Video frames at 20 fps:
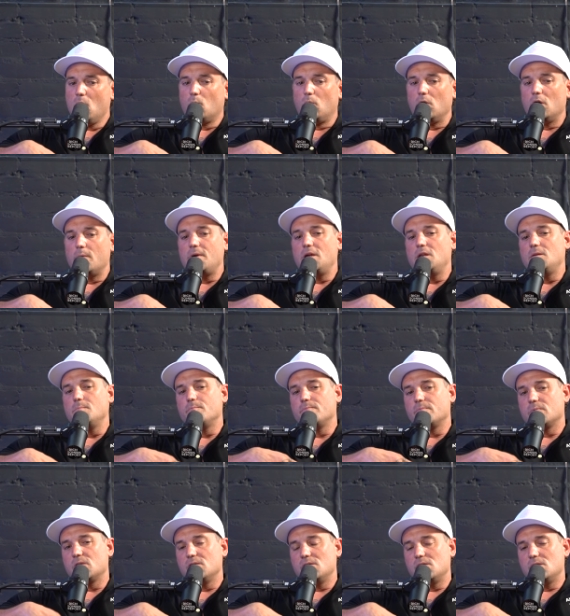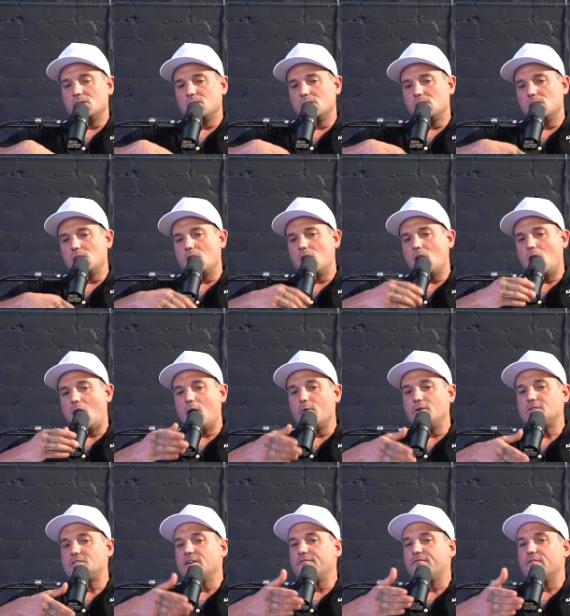Well, I mean, I
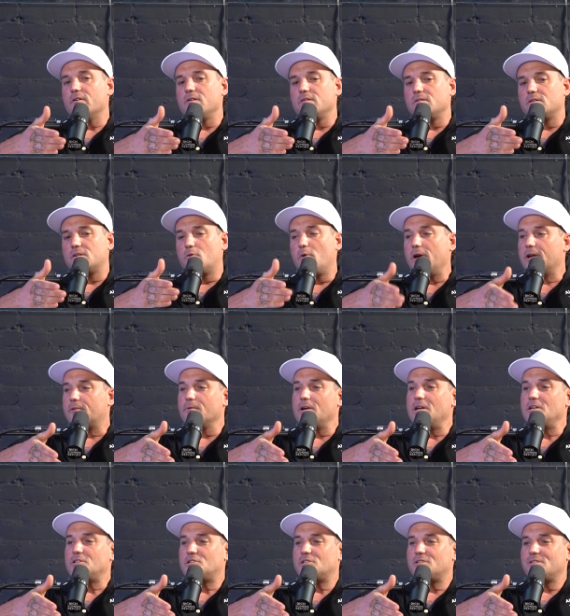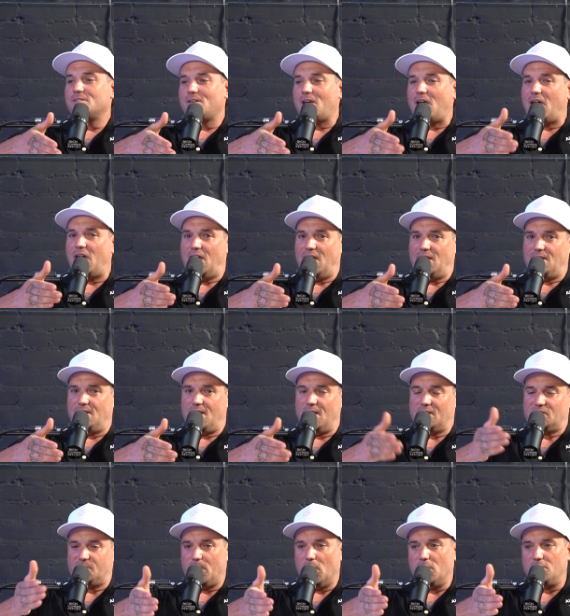would say for quick reach and
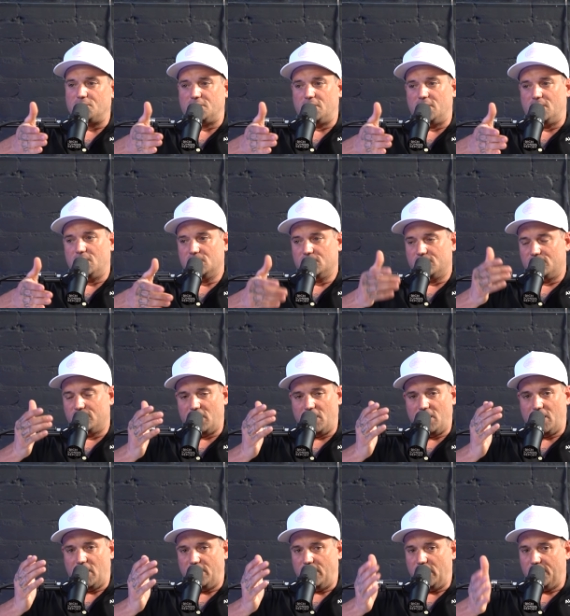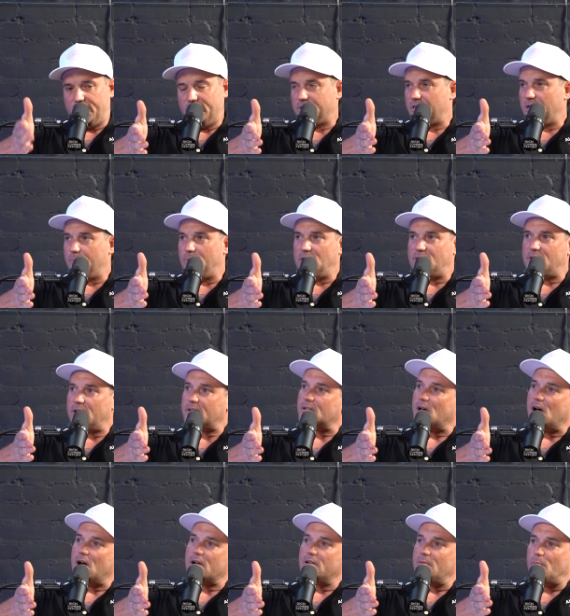exposure right now, nothing's going to be
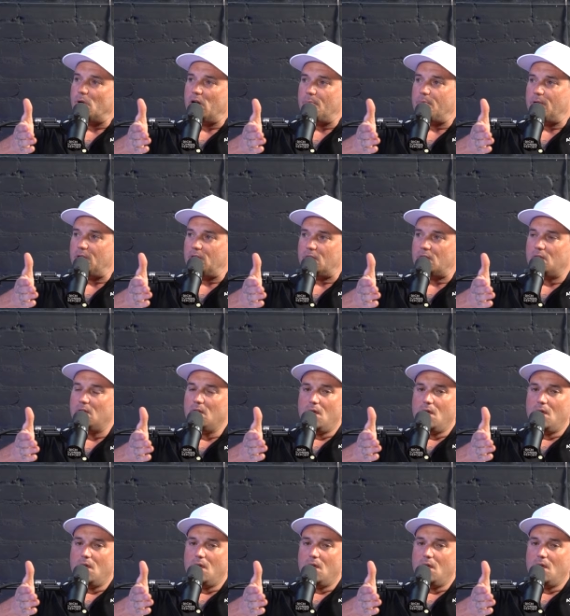TikTok, in my opinion.